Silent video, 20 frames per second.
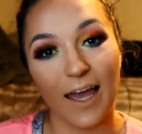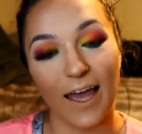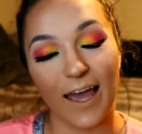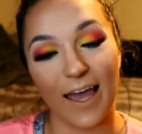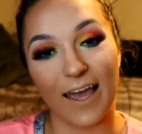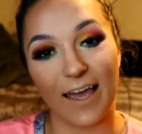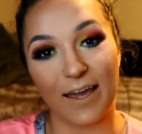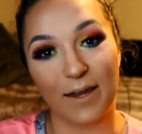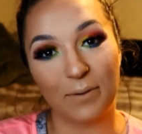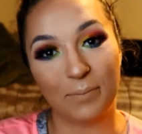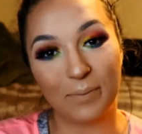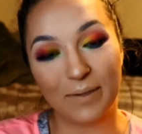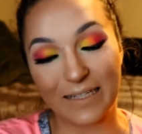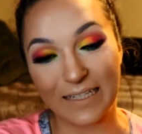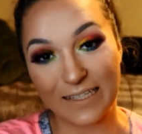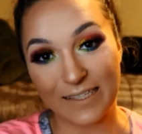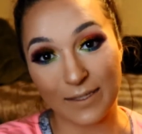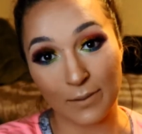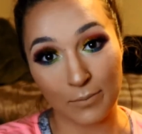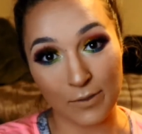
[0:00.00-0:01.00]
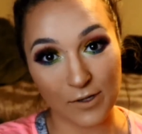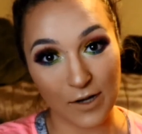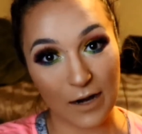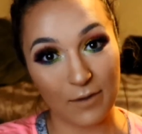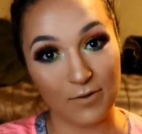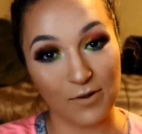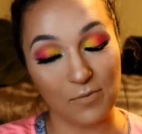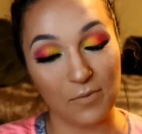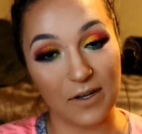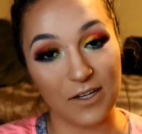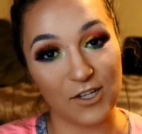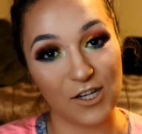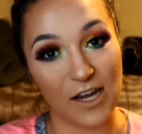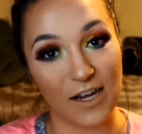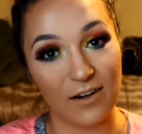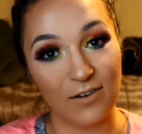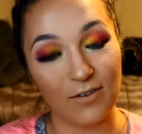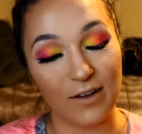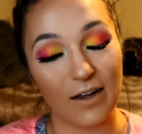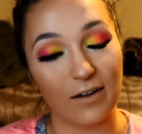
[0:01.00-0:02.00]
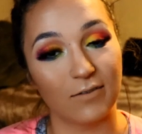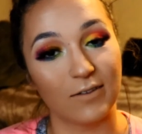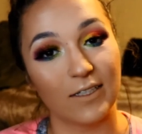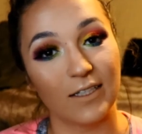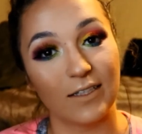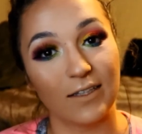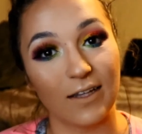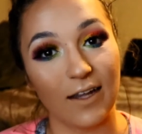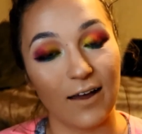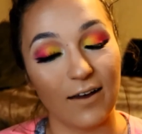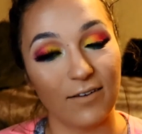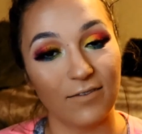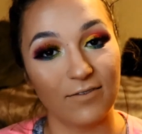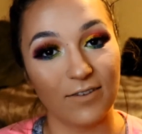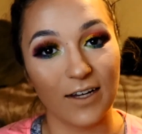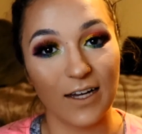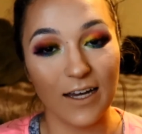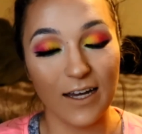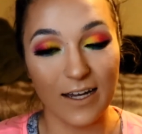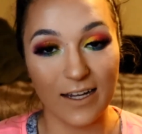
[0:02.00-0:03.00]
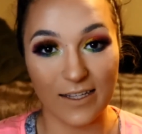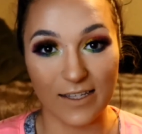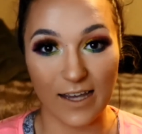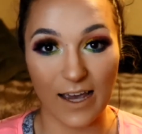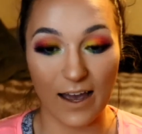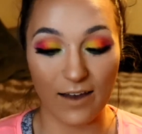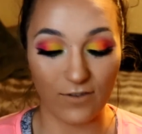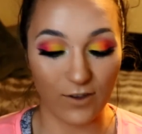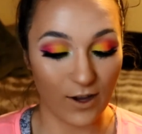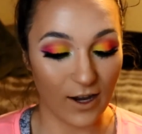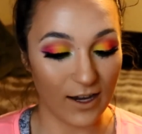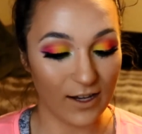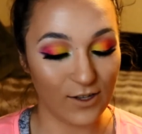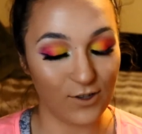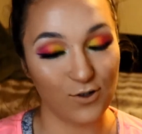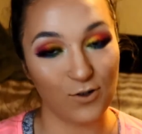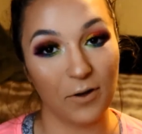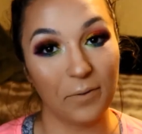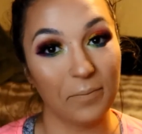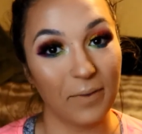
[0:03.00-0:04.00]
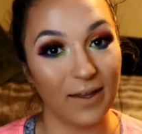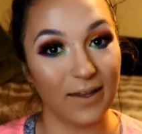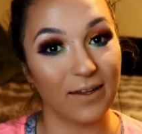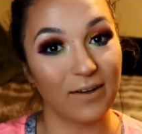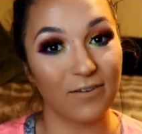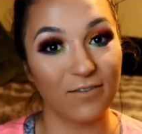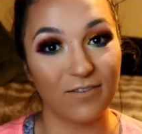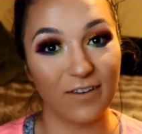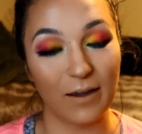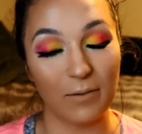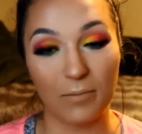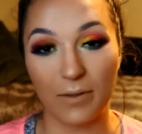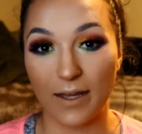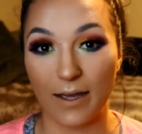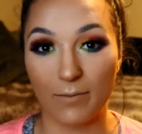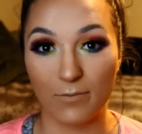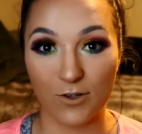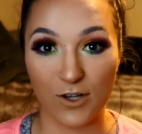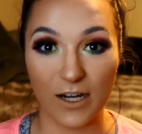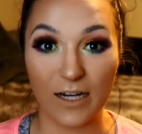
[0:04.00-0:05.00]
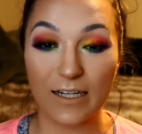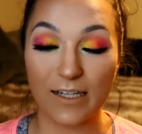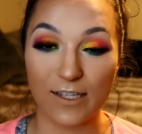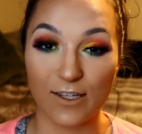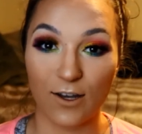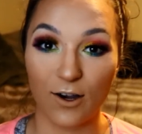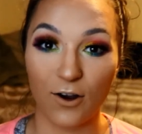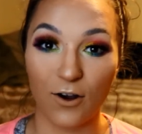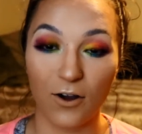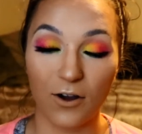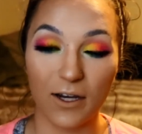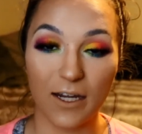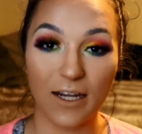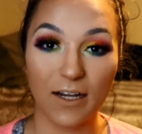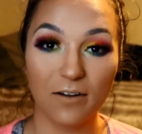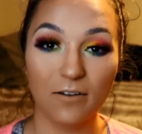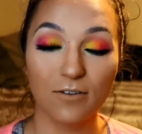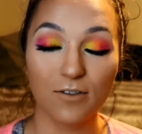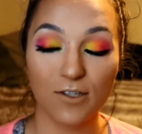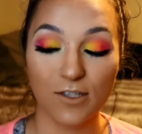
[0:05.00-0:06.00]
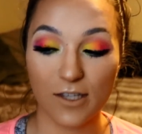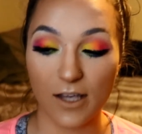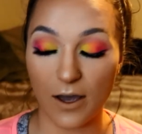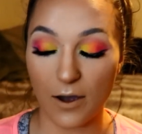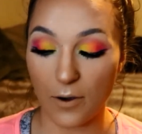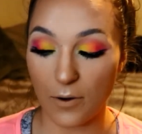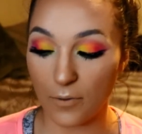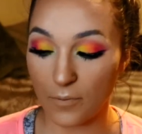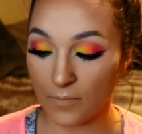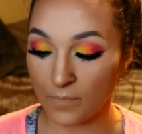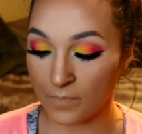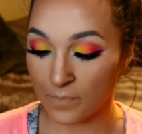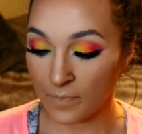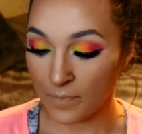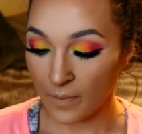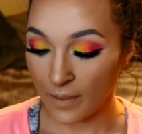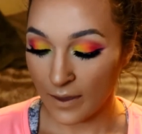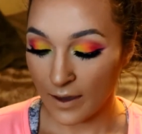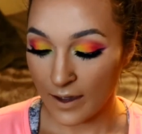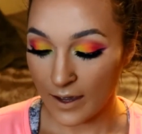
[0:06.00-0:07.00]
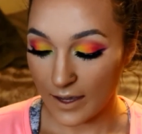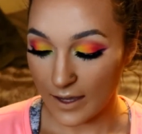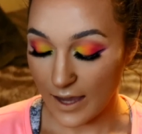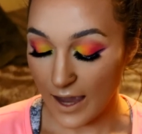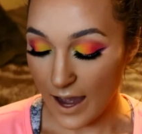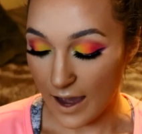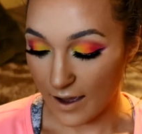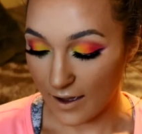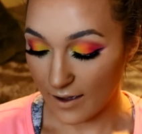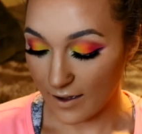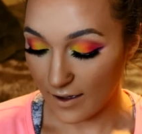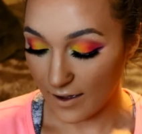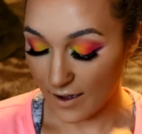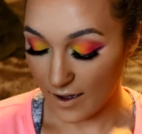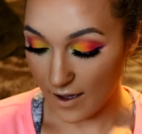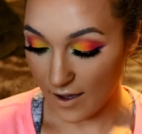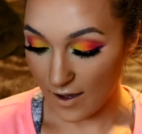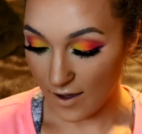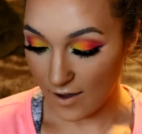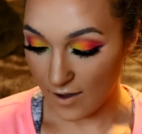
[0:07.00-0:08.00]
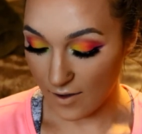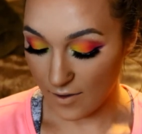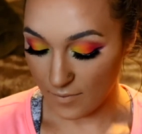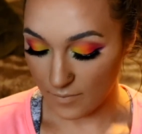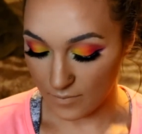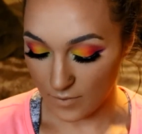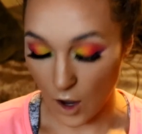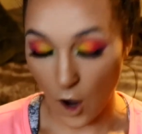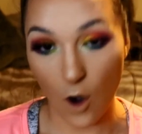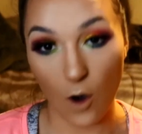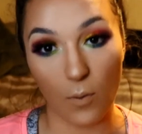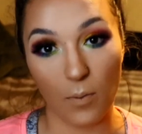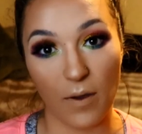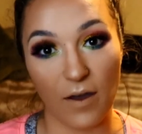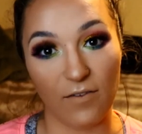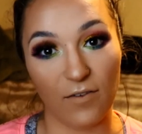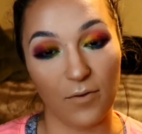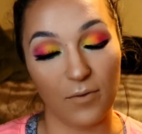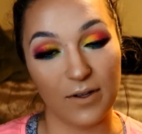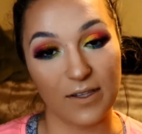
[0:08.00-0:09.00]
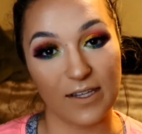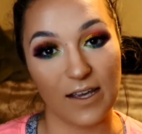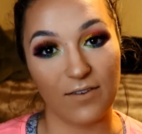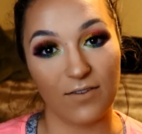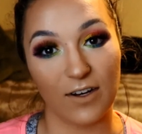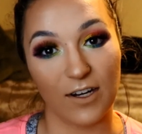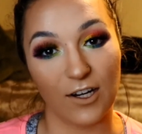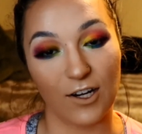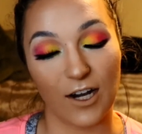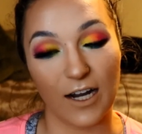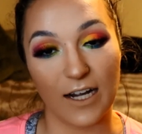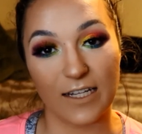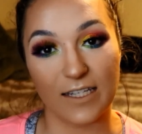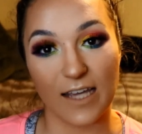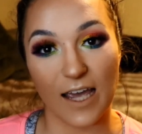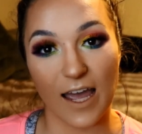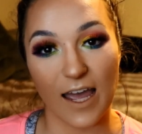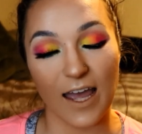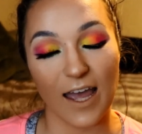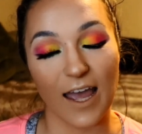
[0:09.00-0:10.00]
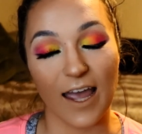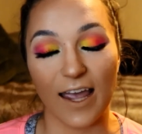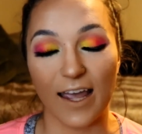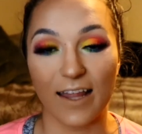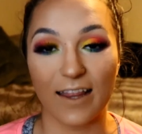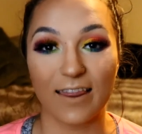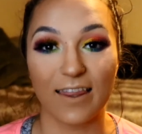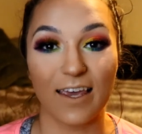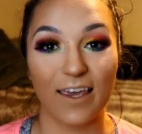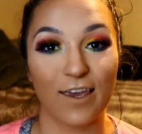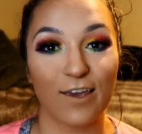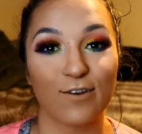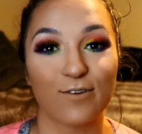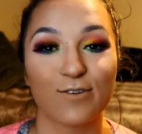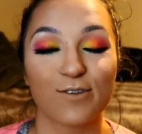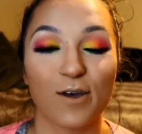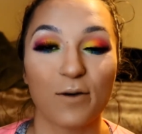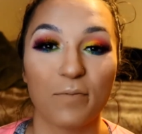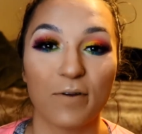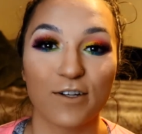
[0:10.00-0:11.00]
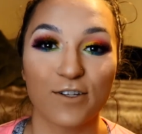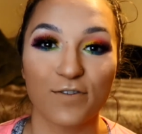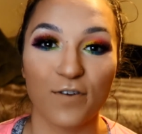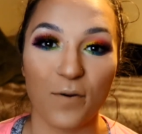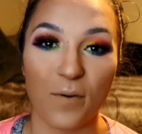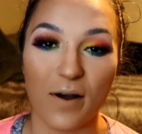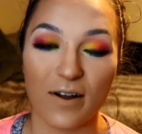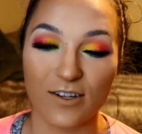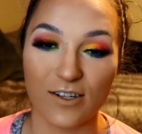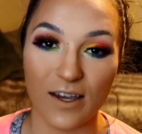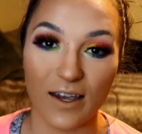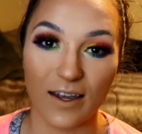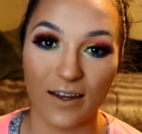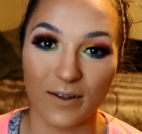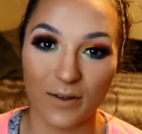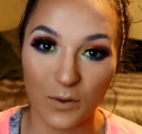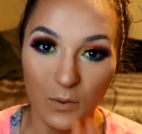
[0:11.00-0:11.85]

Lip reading: and please subscribe to my channel. I would love to have you guys join my little family I'm trying to start on here. So yeah, hope everyone's having a great day and thank you so much for watching.